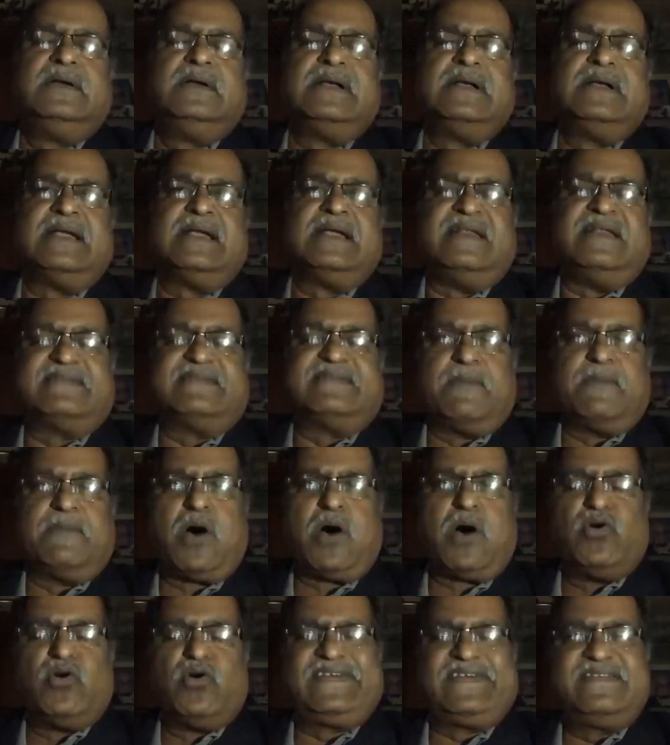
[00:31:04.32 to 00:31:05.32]
in some
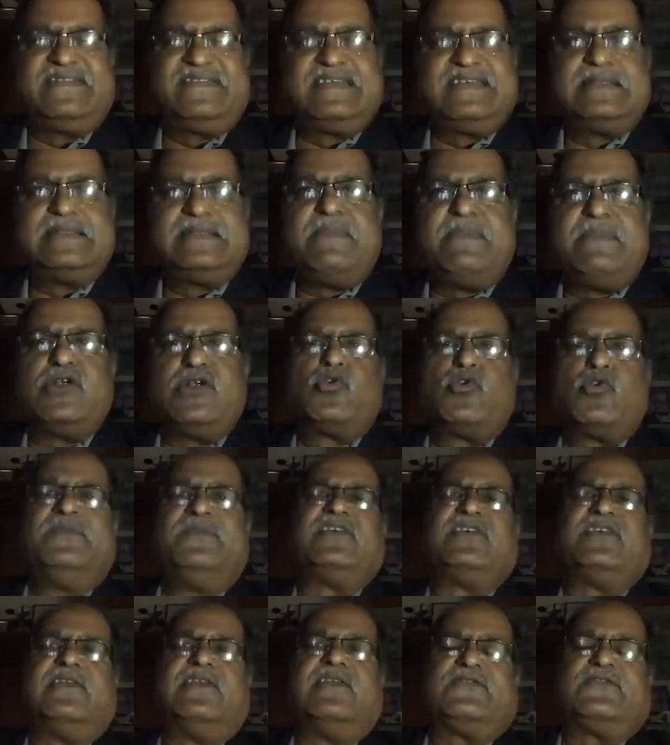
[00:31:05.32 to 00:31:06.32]
houses, in the bedrooms
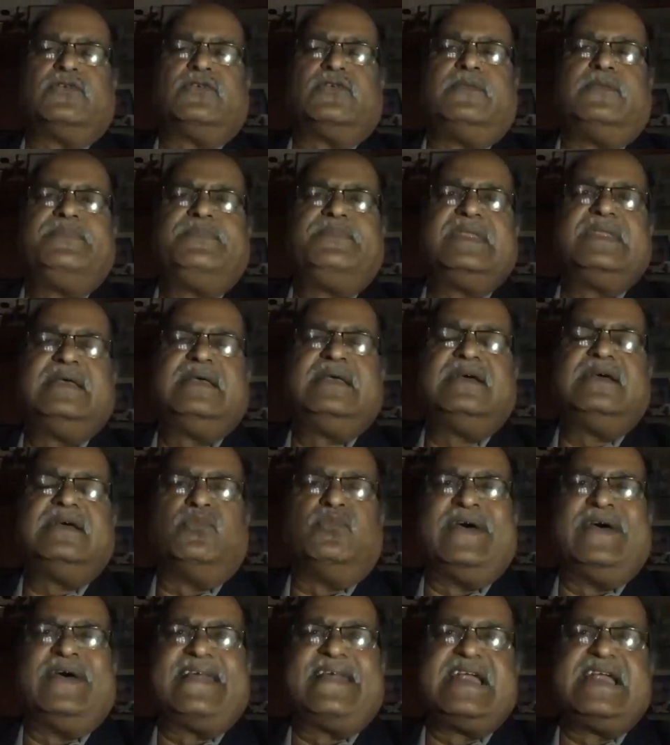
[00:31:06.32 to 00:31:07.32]
also,
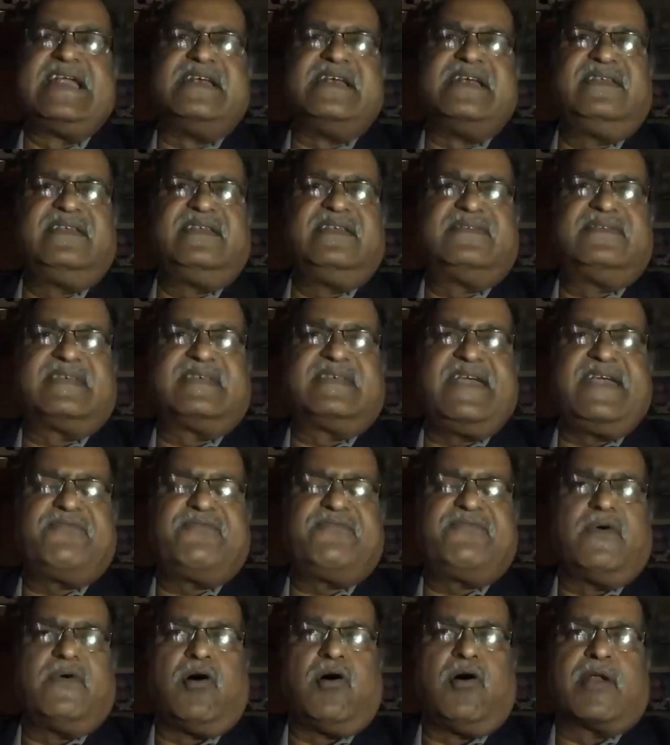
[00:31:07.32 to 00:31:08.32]
whether it is safe
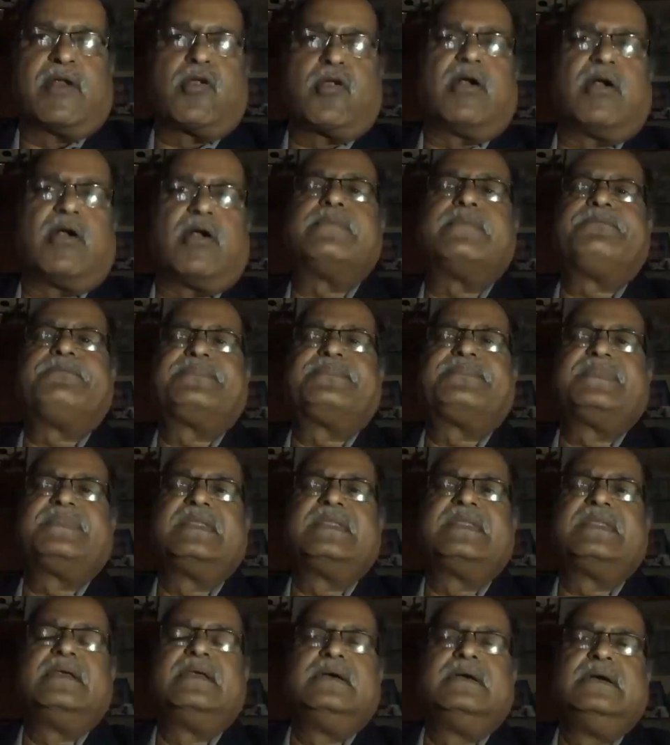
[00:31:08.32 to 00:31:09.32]
or not.
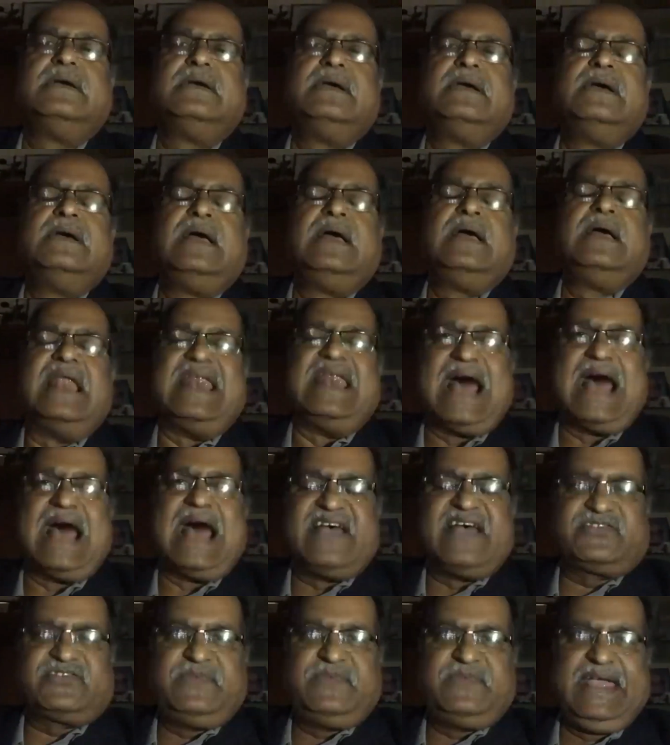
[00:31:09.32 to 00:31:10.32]

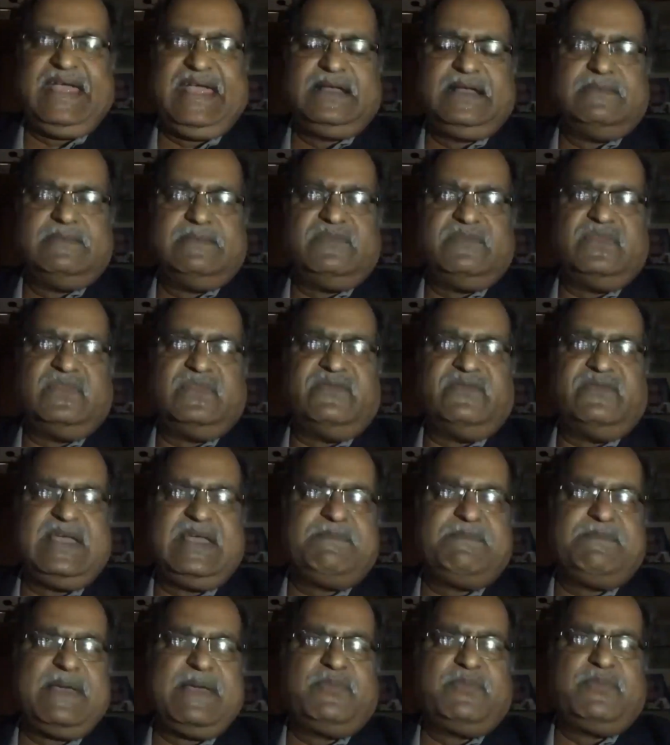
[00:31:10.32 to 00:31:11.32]
Last week, we
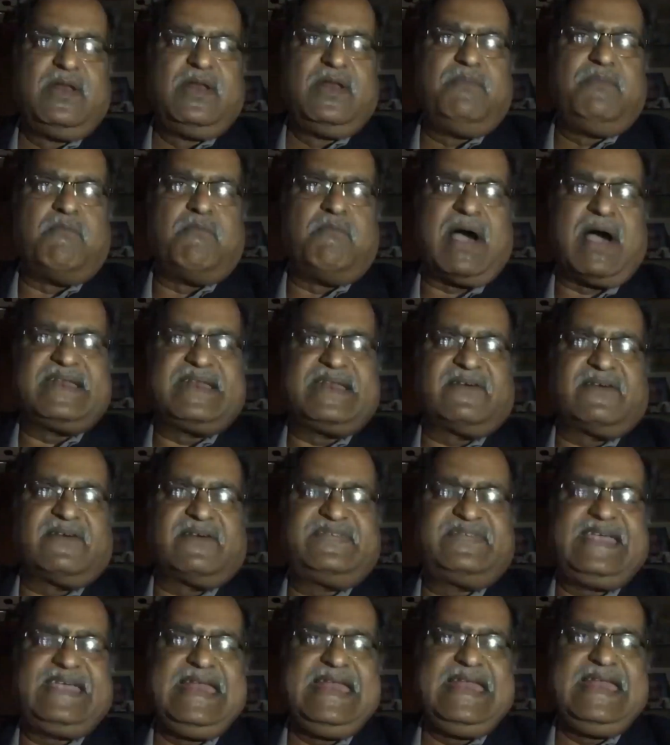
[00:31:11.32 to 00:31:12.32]
people might have
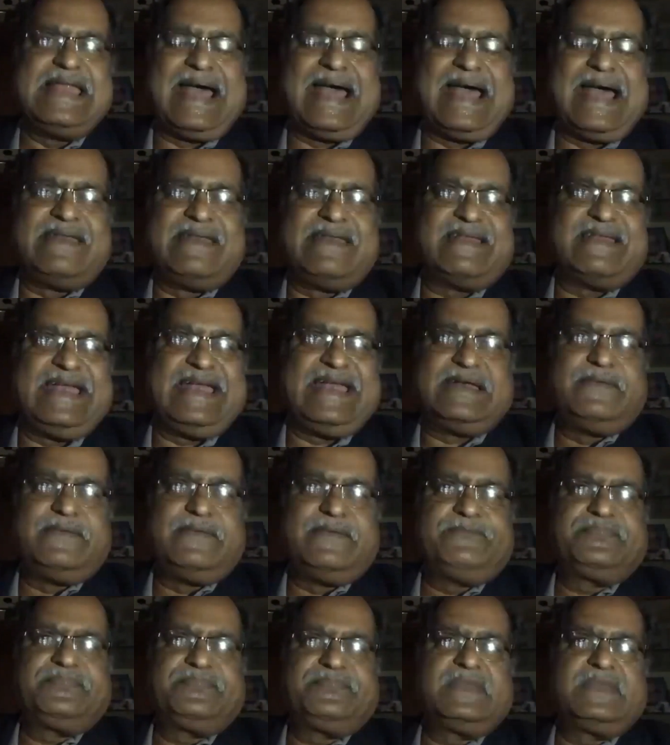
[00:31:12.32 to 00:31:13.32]
seen and read
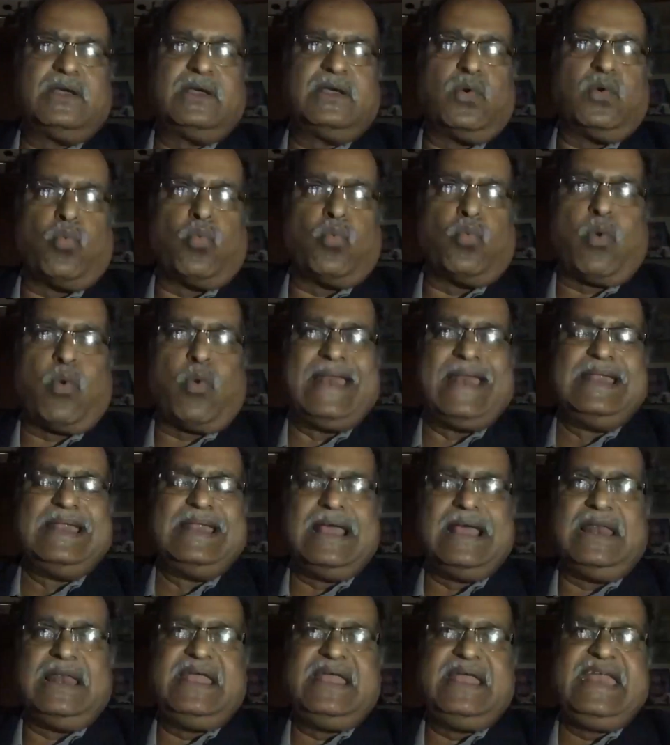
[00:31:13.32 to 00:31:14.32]
one
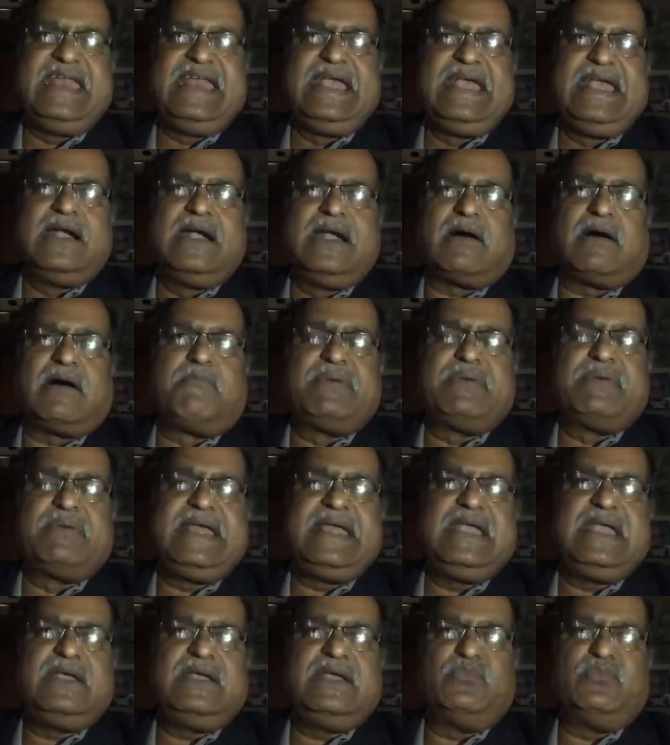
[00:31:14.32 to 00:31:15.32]
leading
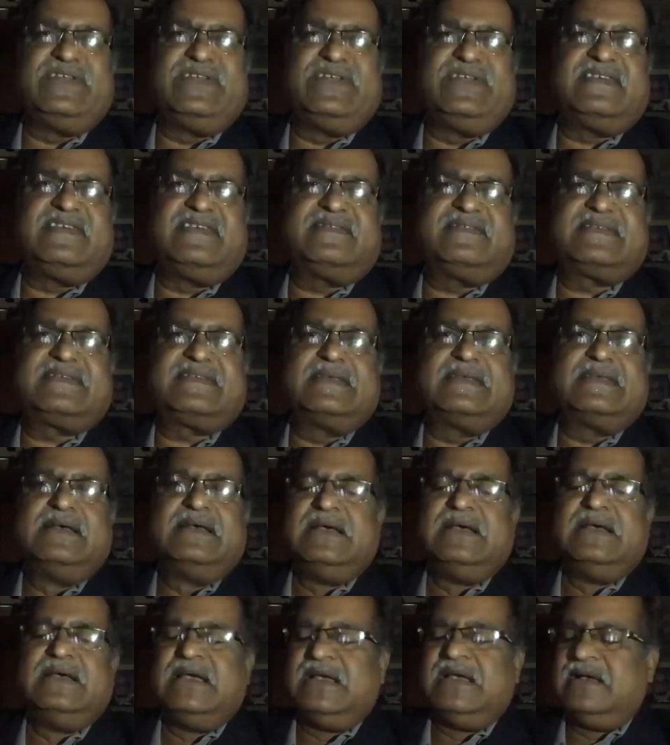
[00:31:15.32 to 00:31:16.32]
company which is
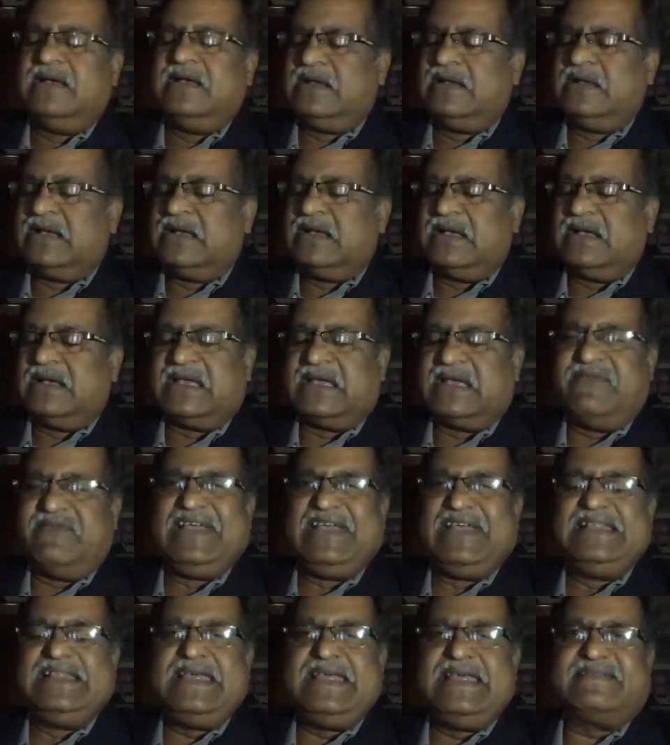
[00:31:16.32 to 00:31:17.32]
giving
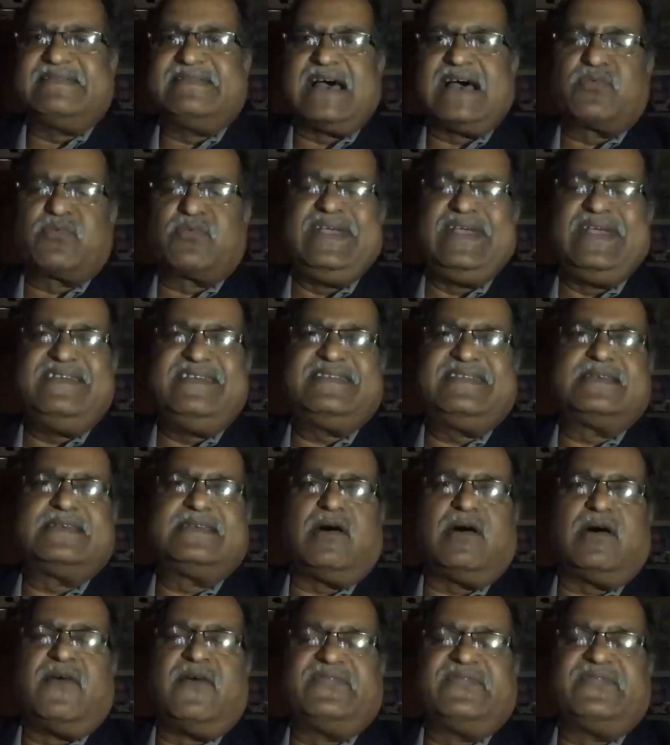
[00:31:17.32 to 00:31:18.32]
the service
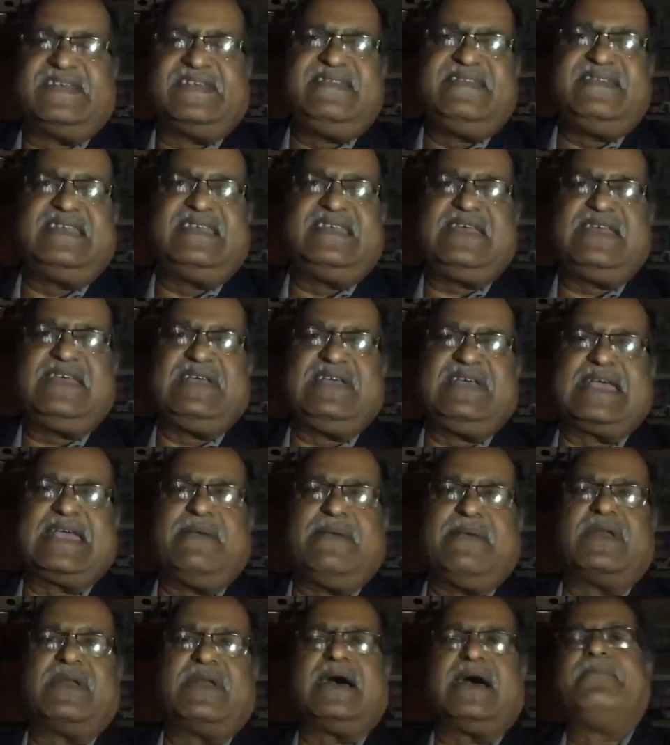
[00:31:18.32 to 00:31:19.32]
of CCTV
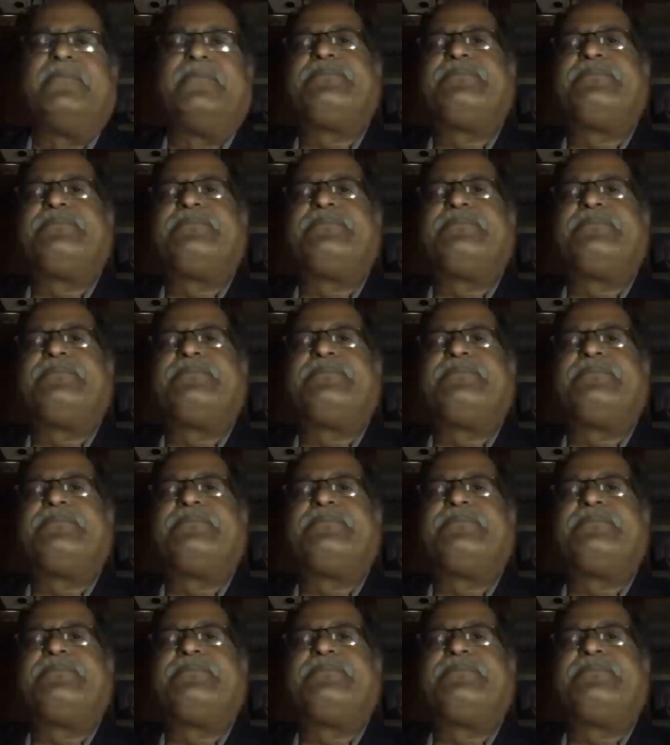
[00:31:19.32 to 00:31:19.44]
camera.